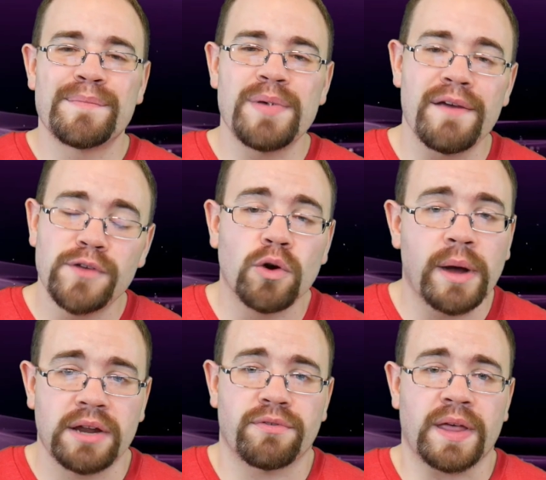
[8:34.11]
If you're
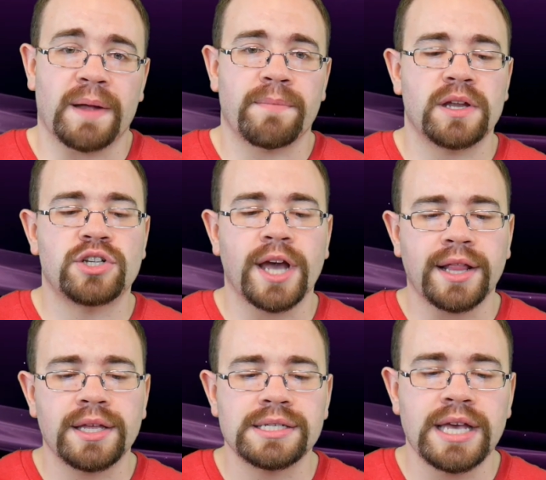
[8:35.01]
waiting for that,
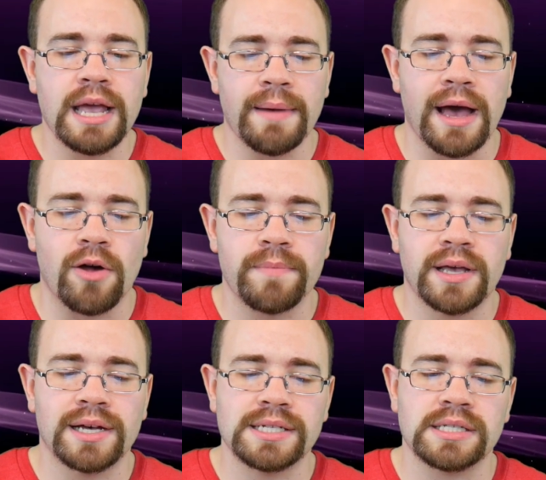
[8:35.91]
check this game out,
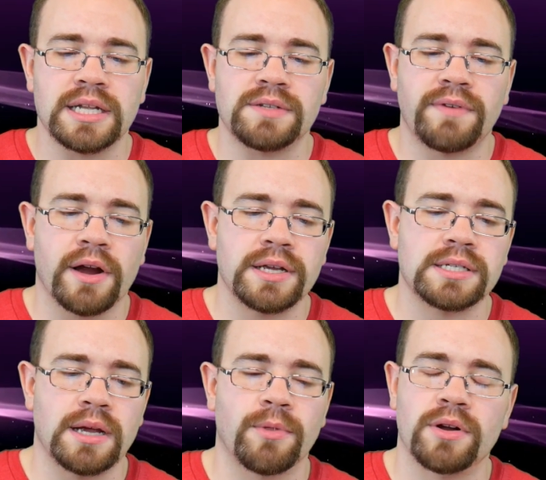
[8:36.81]
because it's it's very
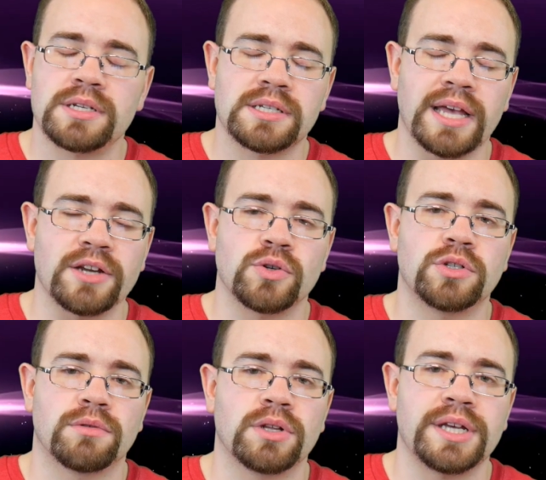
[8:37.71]
similar. It's
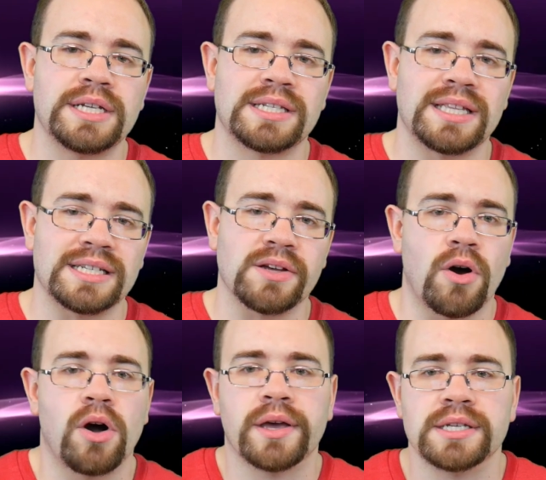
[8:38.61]
scheduled to release this
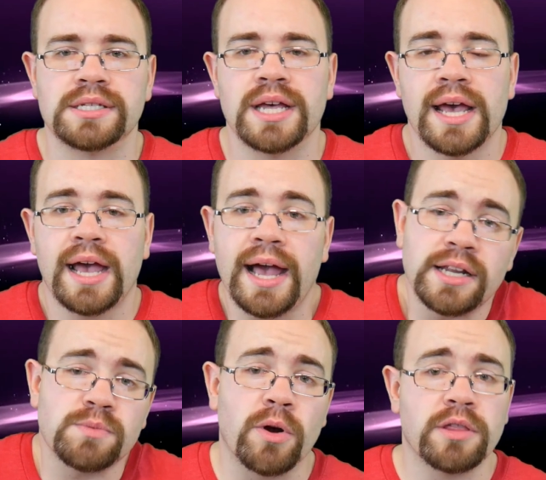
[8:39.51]
August, and
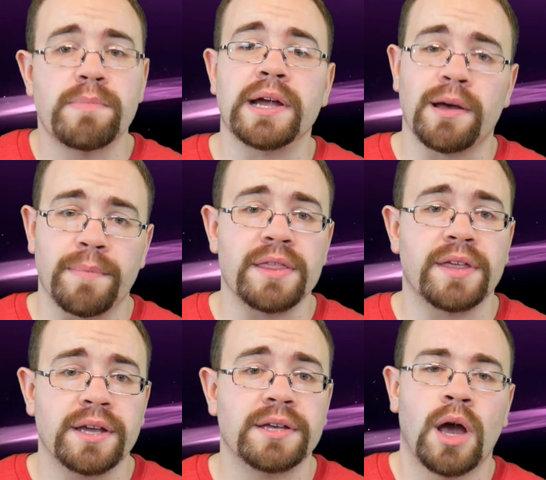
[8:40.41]
it's worth a pickup, I
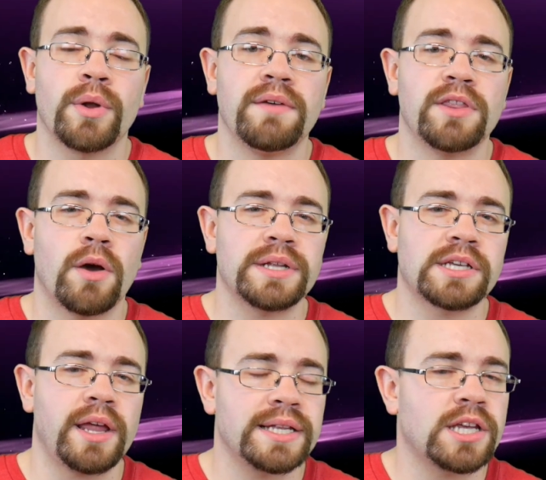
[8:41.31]
think. Oh, and even though it's
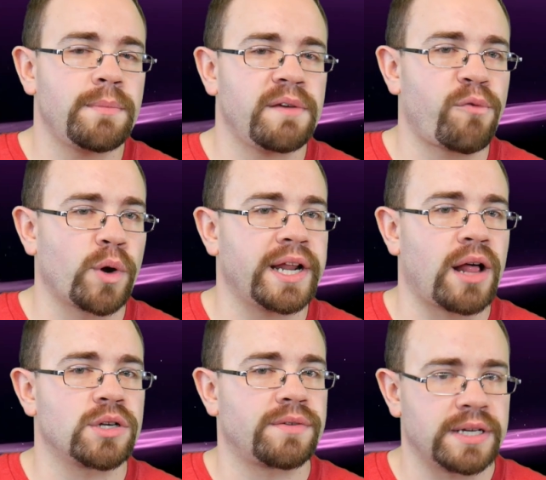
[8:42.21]
go it's going to be forty
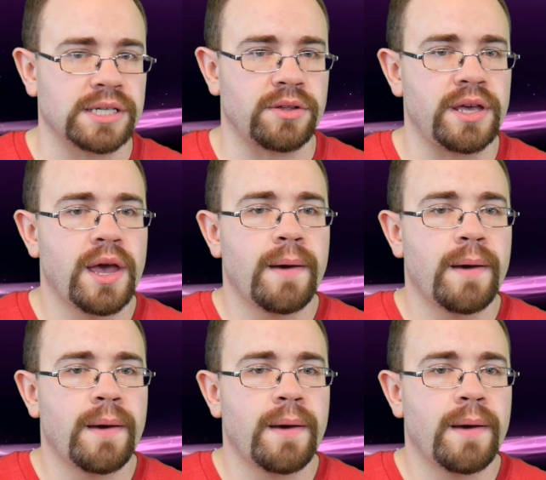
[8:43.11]
dollars physically,